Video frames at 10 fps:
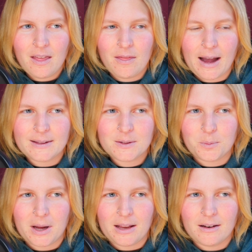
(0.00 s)

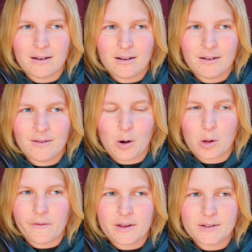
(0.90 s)
that's when
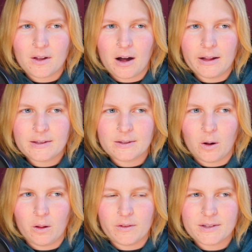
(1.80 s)
all of these thoughts and
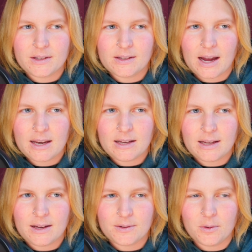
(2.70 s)
all of this anxiety
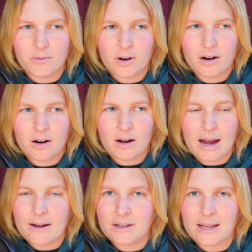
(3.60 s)
takes over.
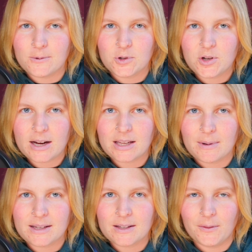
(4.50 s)
I have to keep distracting
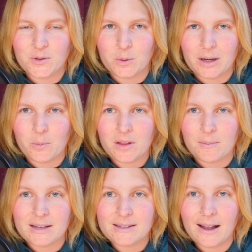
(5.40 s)
myself. So when I'm
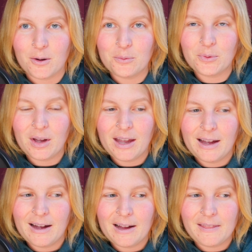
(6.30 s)
with myself,
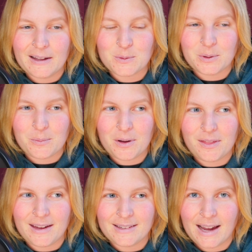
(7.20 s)
that's when I'm
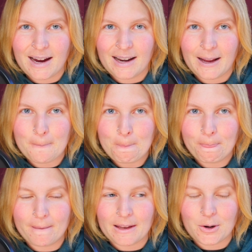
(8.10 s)
with the anxiety.
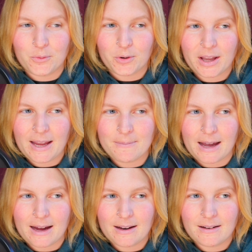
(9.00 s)
And I overcame
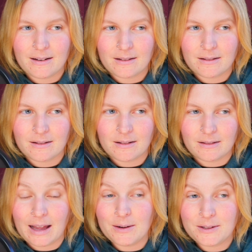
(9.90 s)
that,
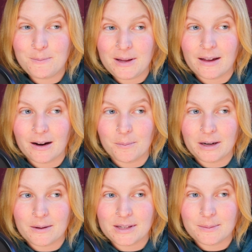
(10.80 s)
allowed it to be there,
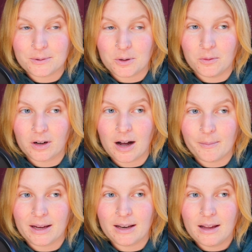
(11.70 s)
but I was able to
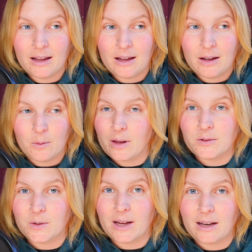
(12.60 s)
overcome it
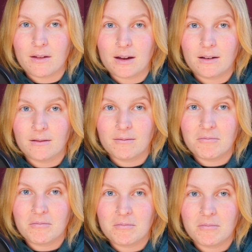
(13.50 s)
without doing anything.
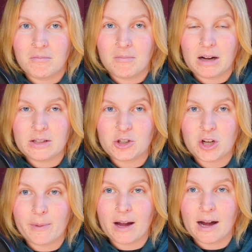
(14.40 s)
I just shut my